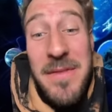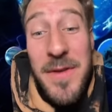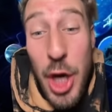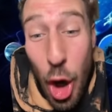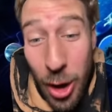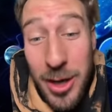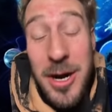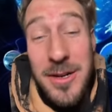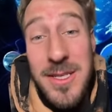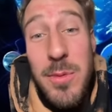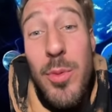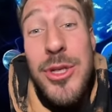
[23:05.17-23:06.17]
in Archons,
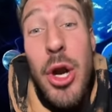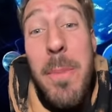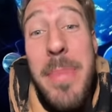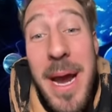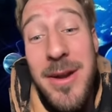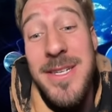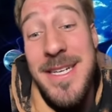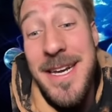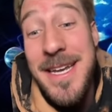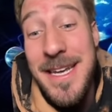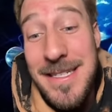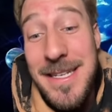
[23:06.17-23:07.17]
which are parasitic
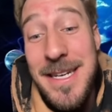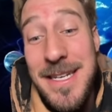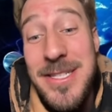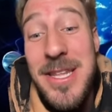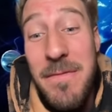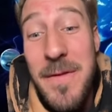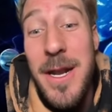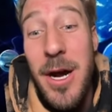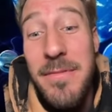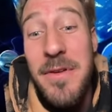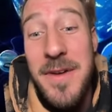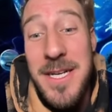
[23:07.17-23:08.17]
entities that feed off
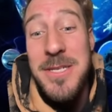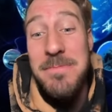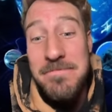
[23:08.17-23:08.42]
of us.